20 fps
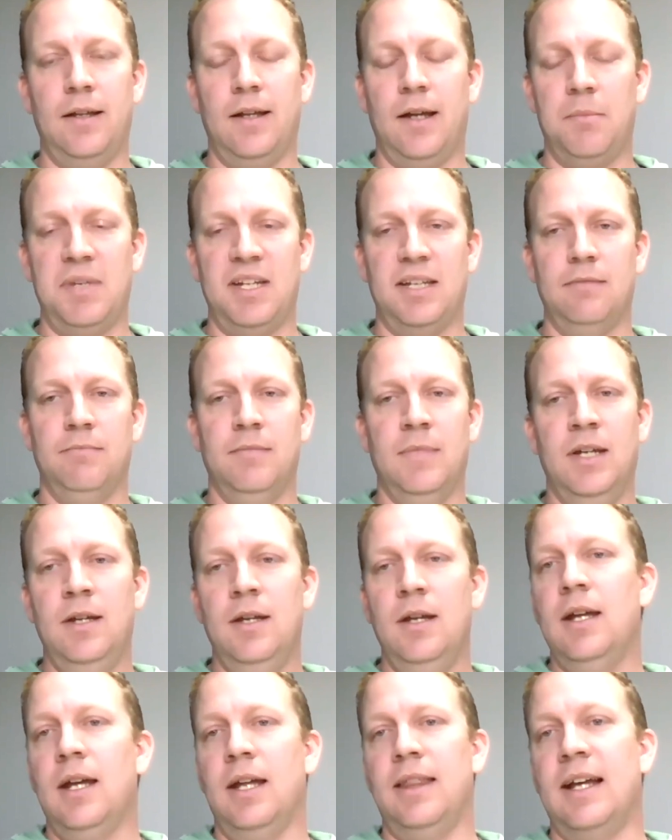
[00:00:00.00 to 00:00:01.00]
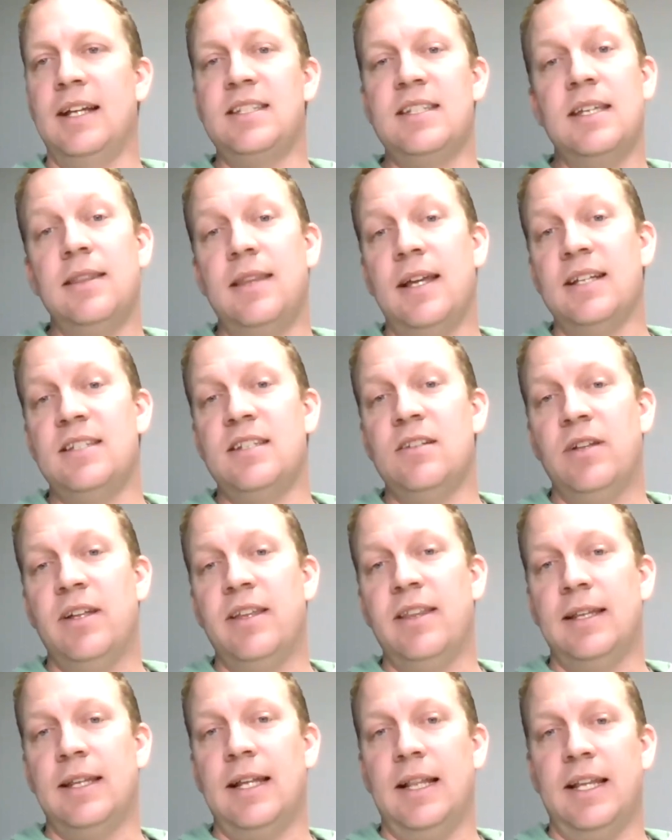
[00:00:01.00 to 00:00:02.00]
I mean, and that's the only
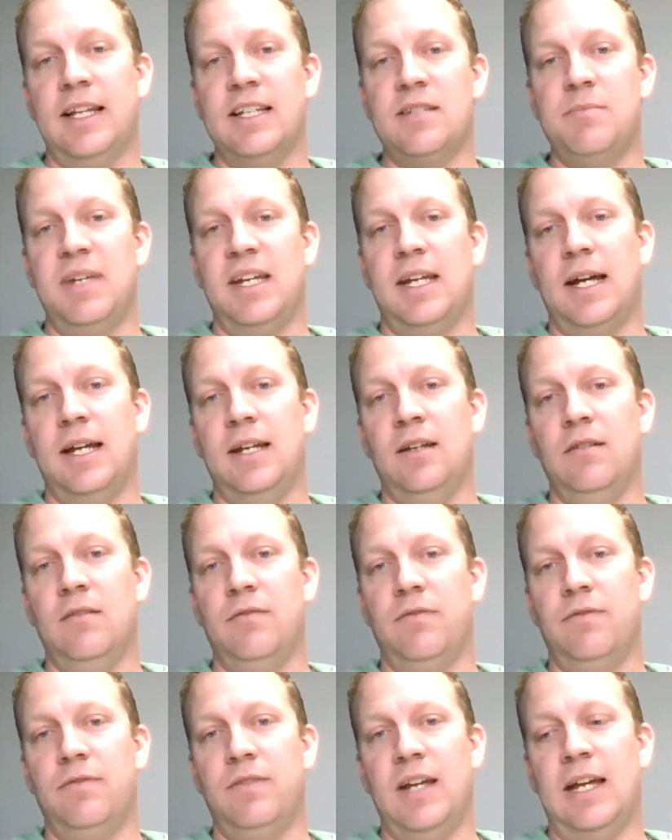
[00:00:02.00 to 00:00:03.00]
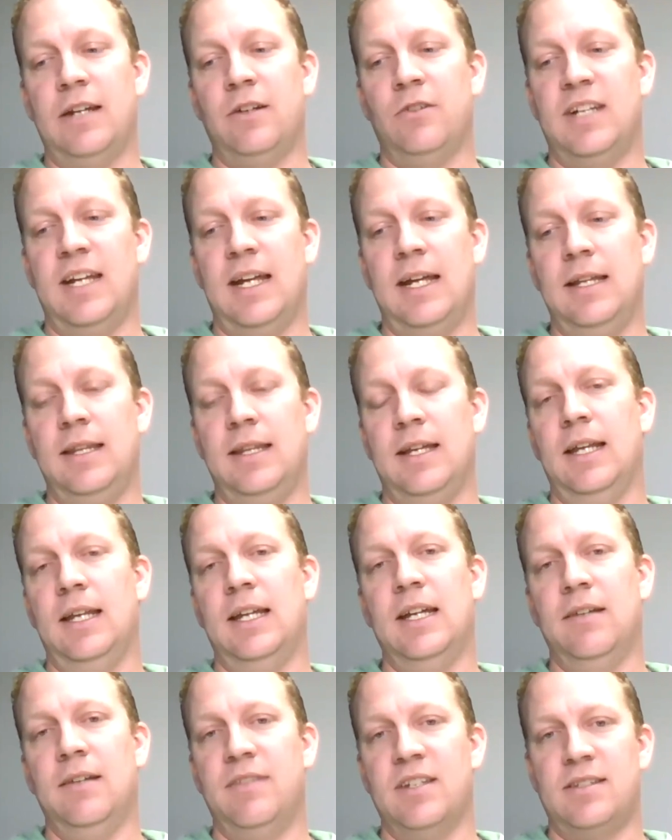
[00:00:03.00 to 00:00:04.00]
thing that lets me kind of entertain the
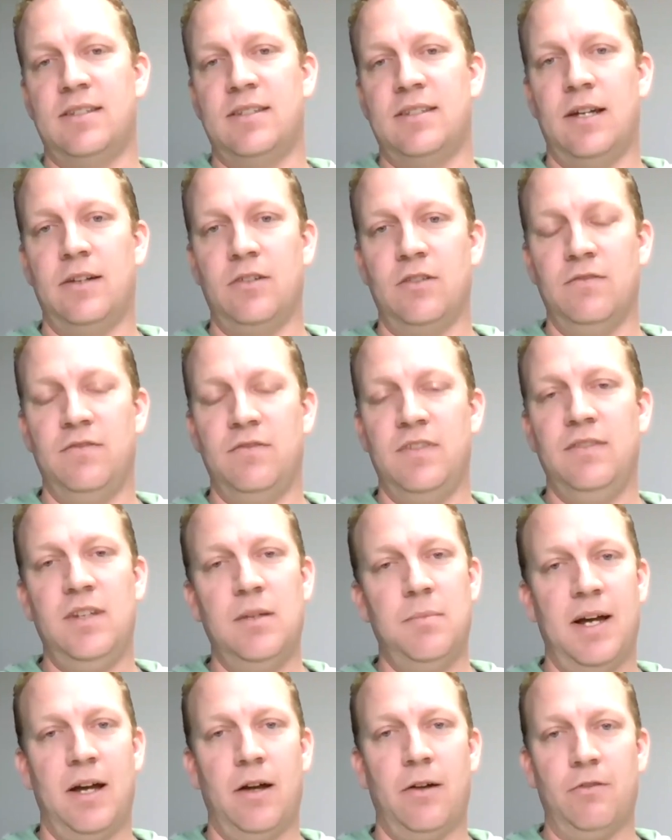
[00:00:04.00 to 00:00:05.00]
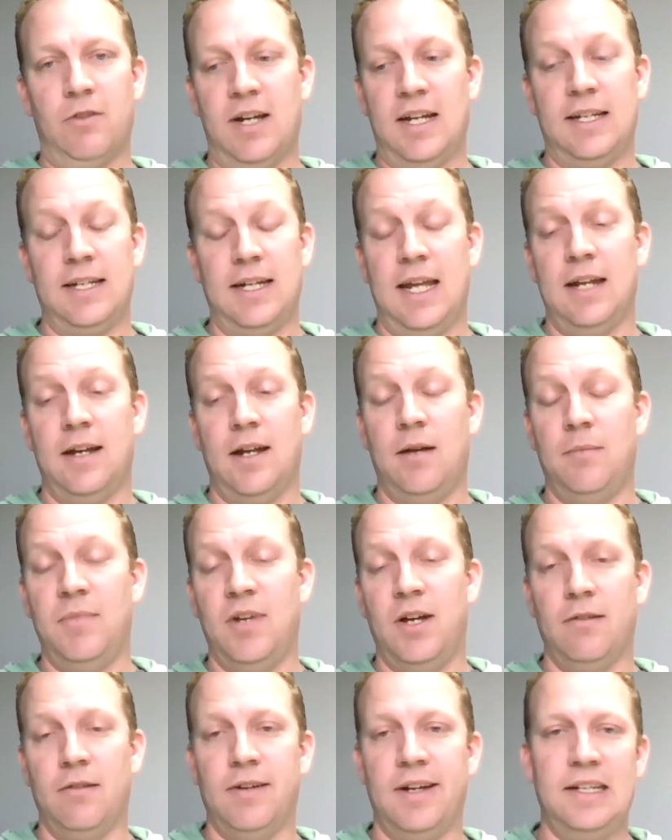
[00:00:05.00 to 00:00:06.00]
idea of this 150-pound rate. Again, I'm
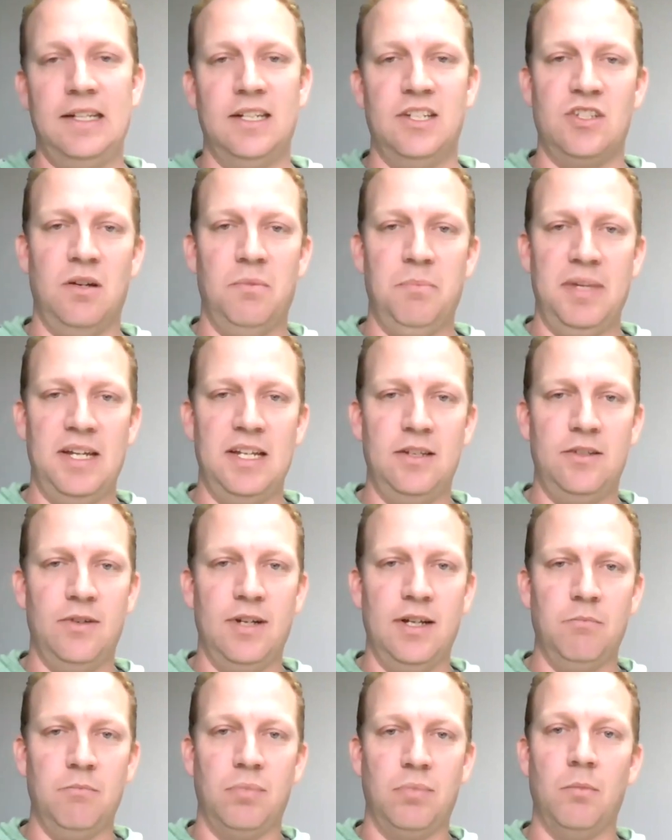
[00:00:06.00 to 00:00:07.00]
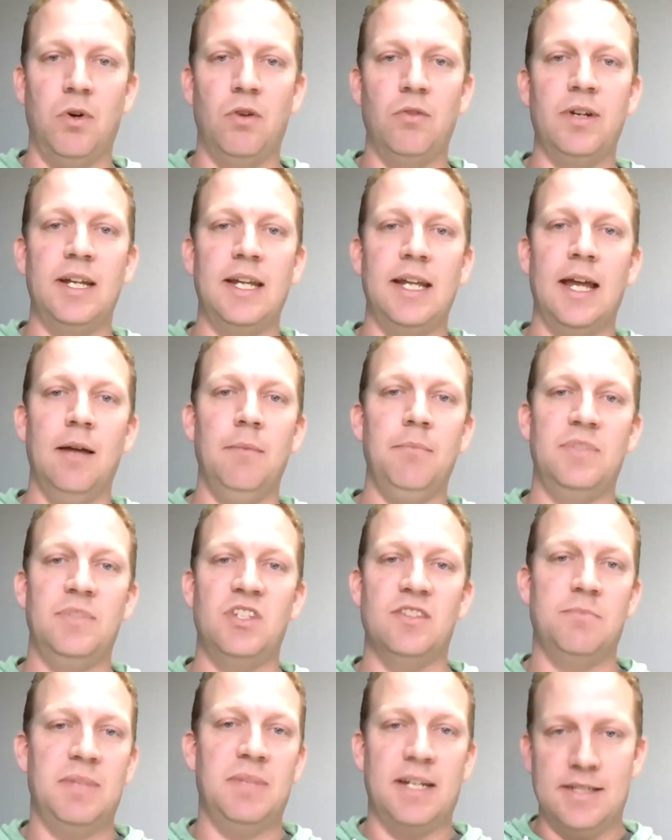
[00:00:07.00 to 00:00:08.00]
not ready to jump into it and promote it yet,
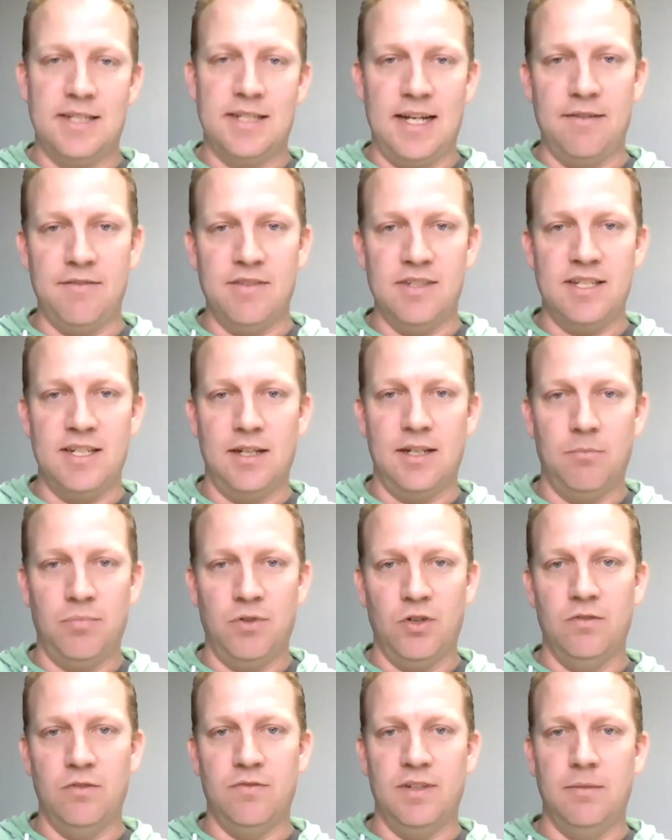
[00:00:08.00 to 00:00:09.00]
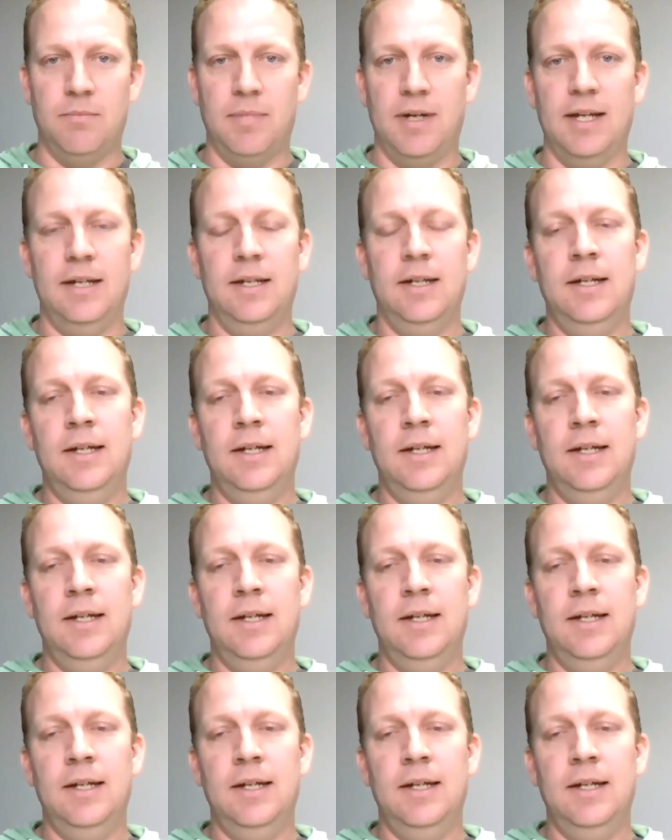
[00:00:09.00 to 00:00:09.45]
just because I haven't seen it proven. But